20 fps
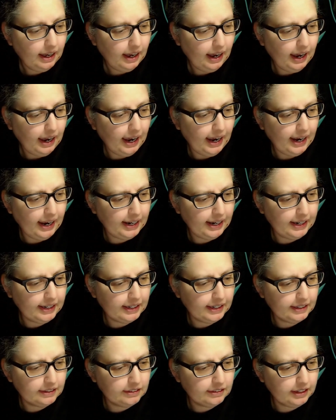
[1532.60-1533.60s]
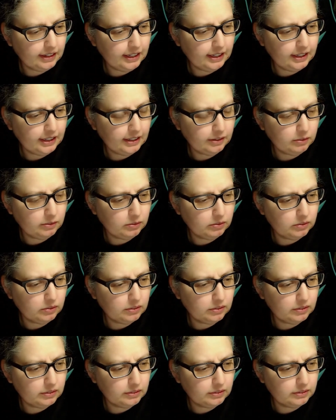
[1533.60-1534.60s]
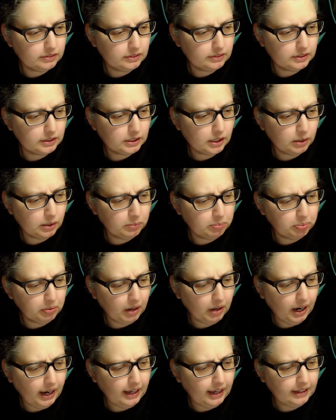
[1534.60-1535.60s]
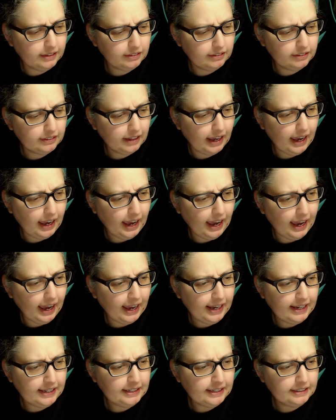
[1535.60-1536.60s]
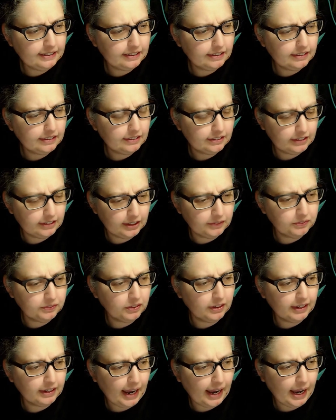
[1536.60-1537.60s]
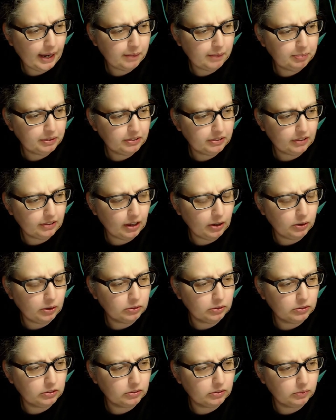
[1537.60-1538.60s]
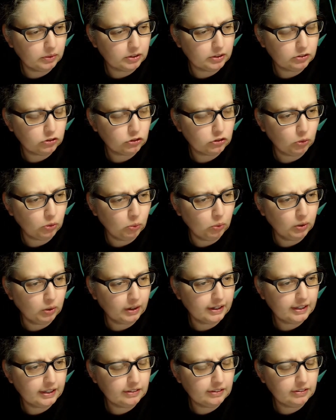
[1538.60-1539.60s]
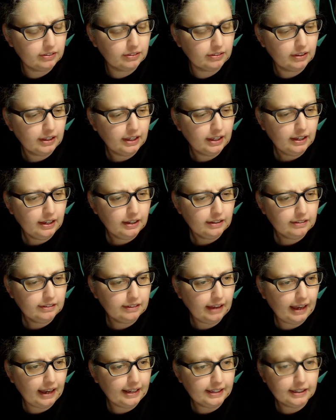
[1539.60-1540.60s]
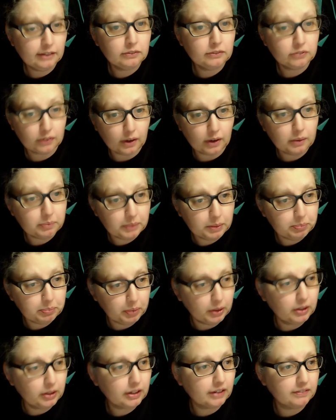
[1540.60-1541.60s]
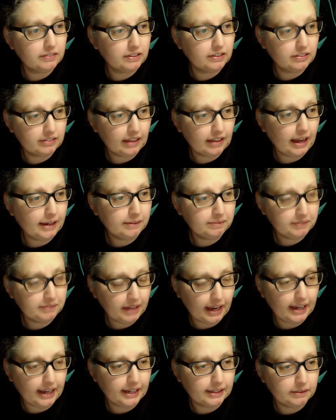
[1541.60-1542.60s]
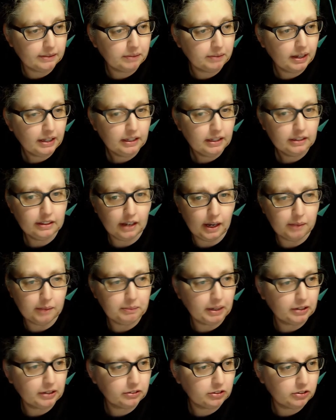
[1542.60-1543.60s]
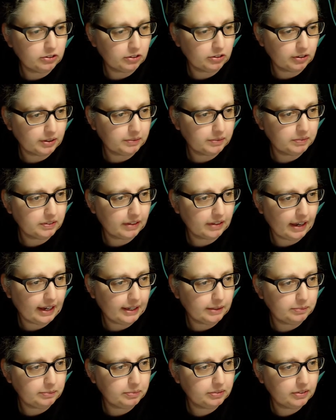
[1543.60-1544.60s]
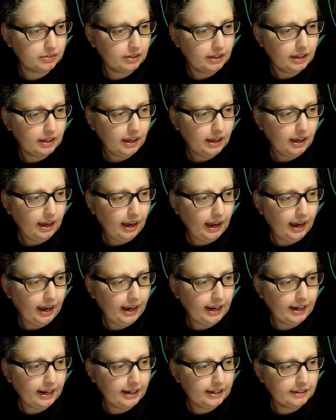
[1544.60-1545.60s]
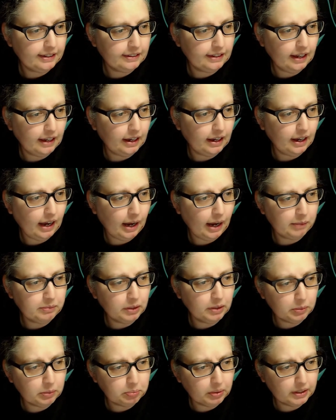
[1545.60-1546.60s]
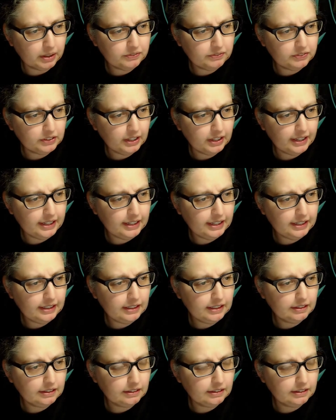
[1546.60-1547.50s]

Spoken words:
And it comprised 8 different episodes with stories taken from the book of the same name, Nightmares and Dreamscapes. And I'm going to briefly